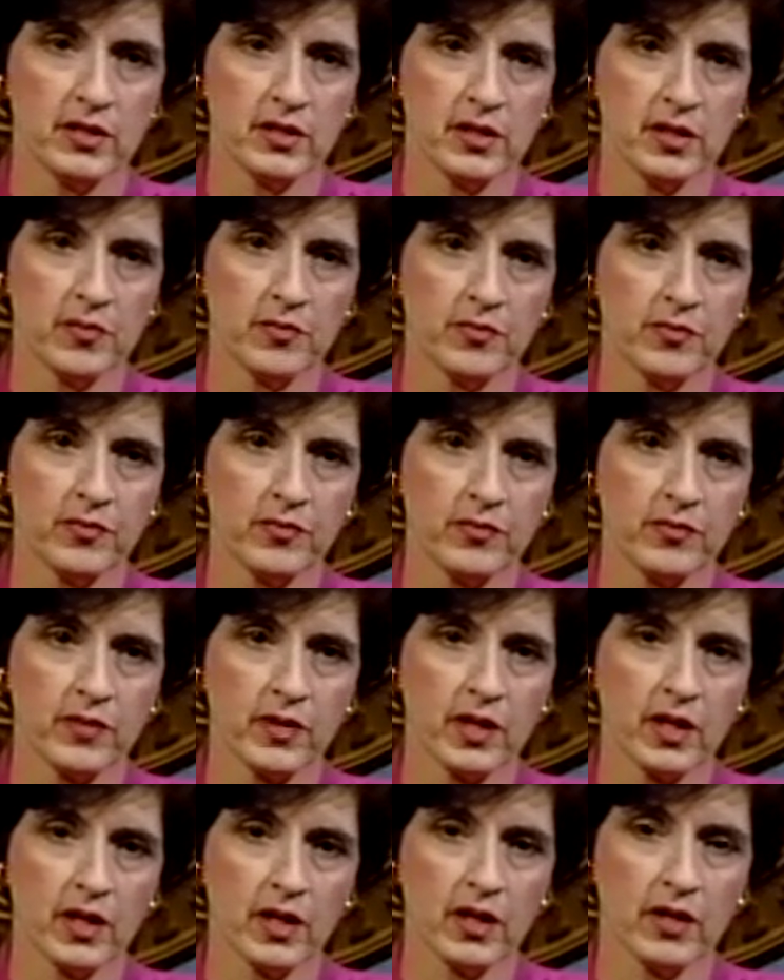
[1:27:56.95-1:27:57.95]

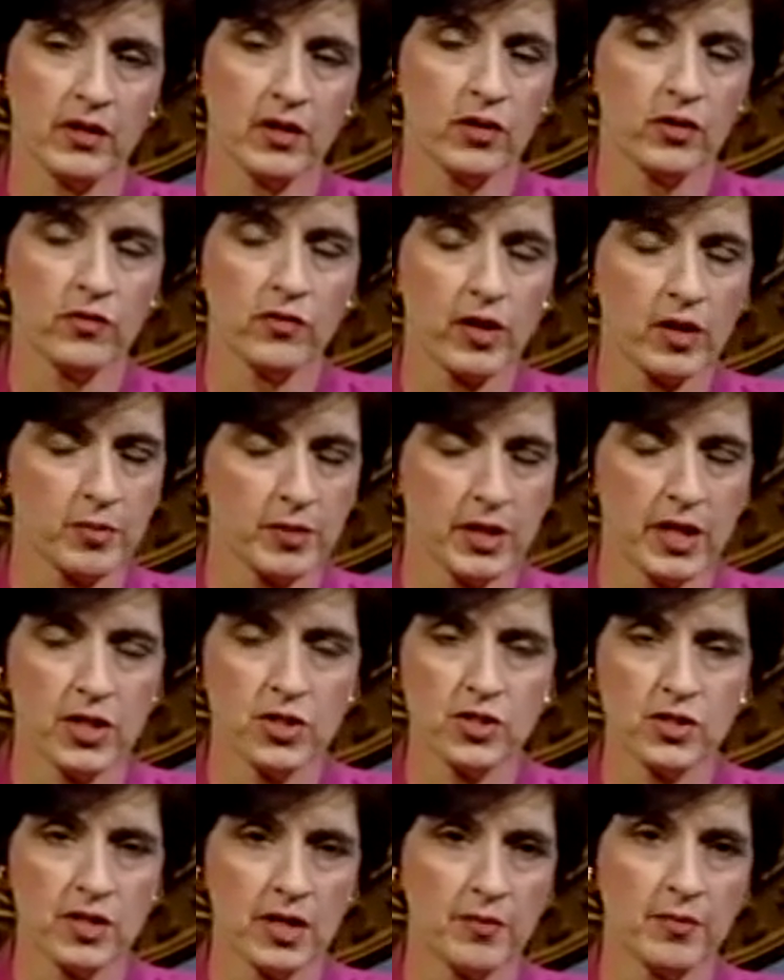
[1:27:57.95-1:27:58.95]
the only
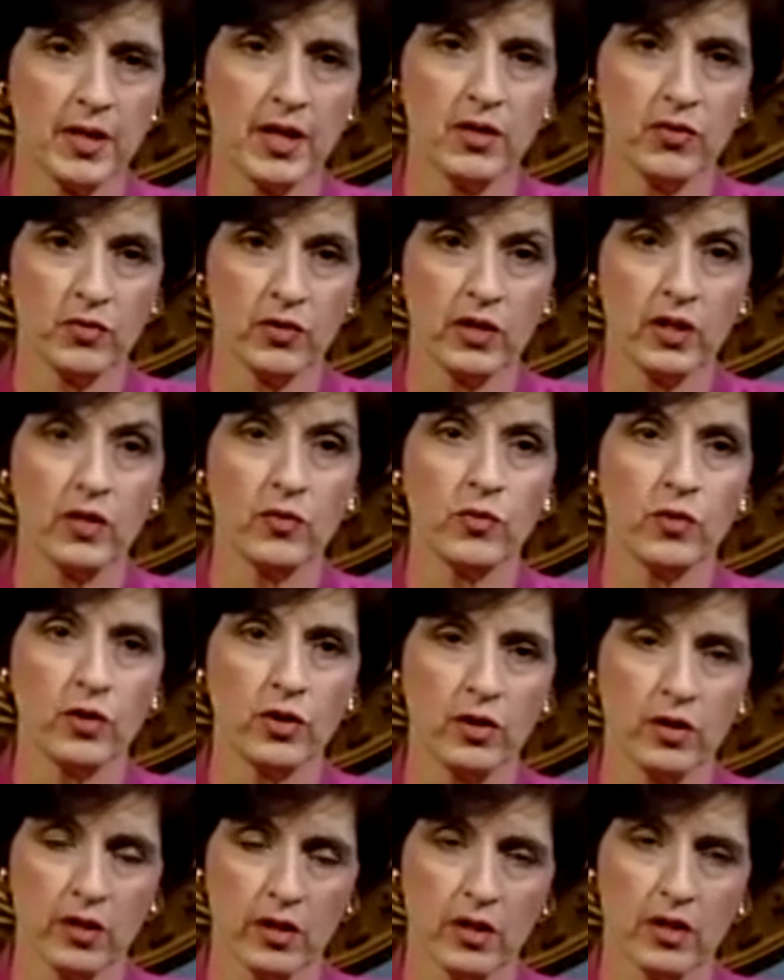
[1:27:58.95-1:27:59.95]
recommendations they made really
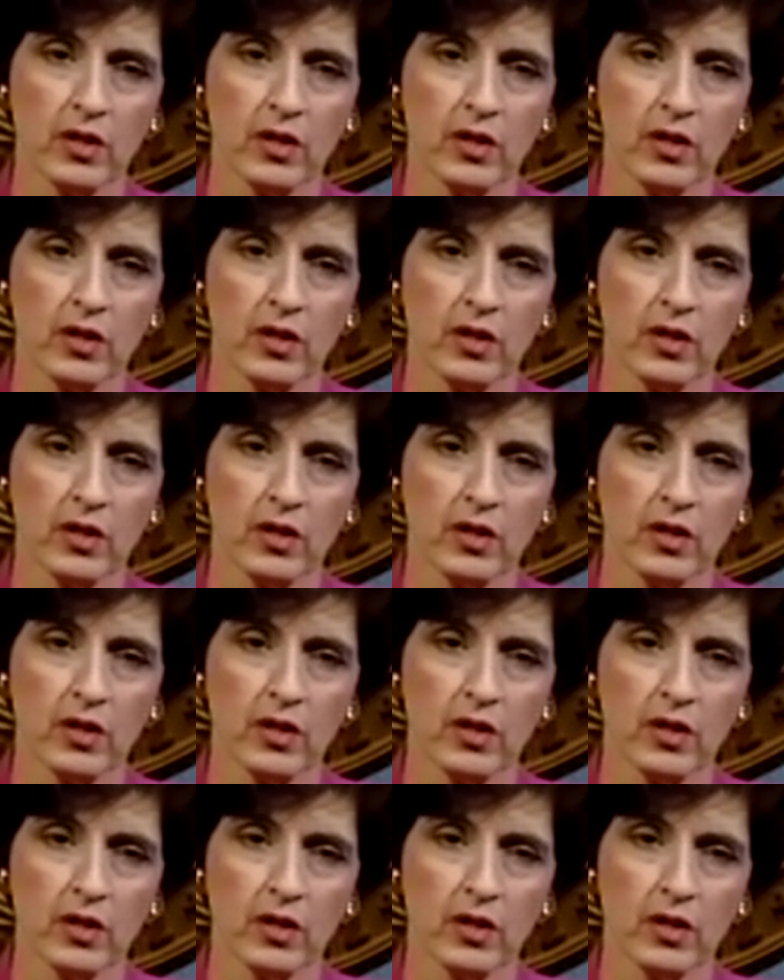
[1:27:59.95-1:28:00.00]
were